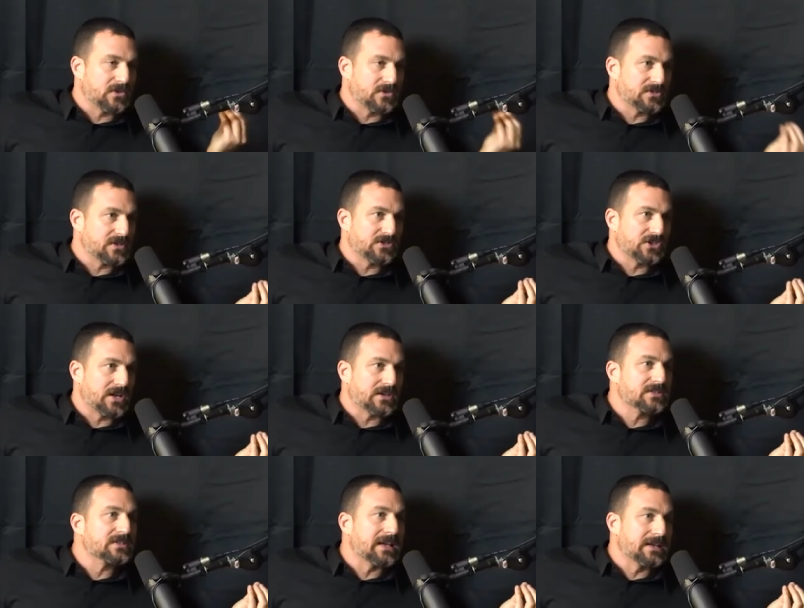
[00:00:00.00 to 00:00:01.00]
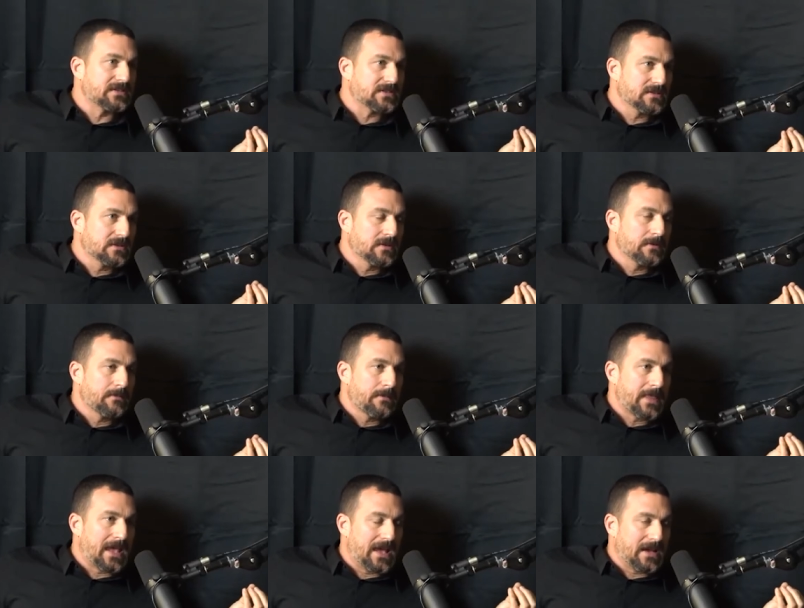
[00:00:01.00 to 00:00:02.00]
hallucinogenic states?
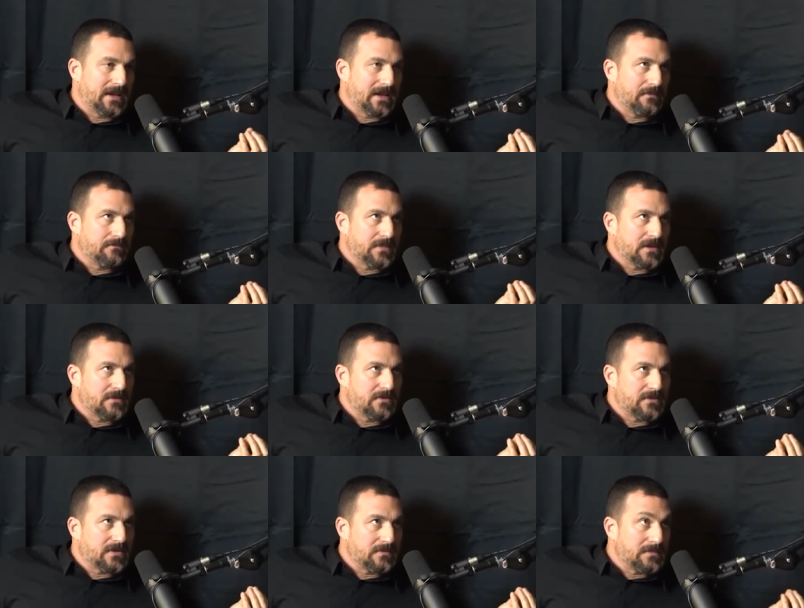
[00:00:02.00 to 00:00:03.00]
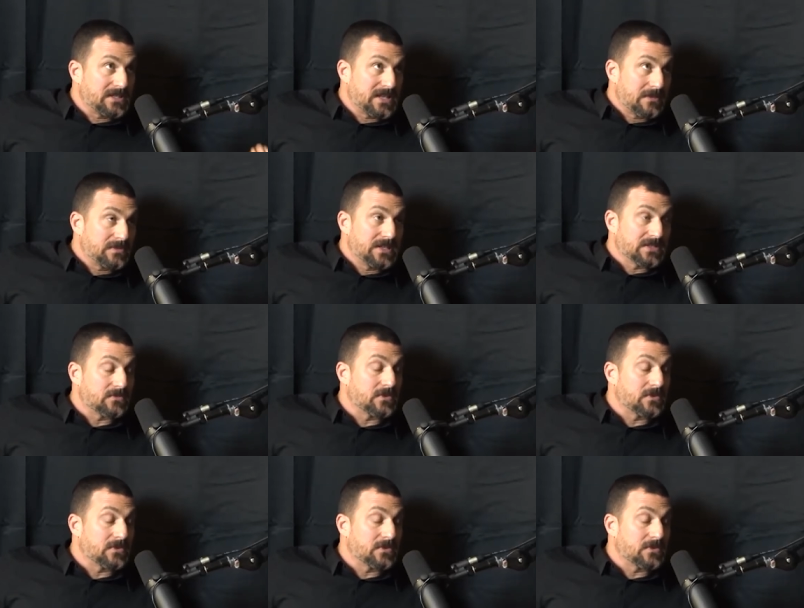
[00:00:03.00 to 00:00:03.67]
Yes. And it, I mean, DMT is a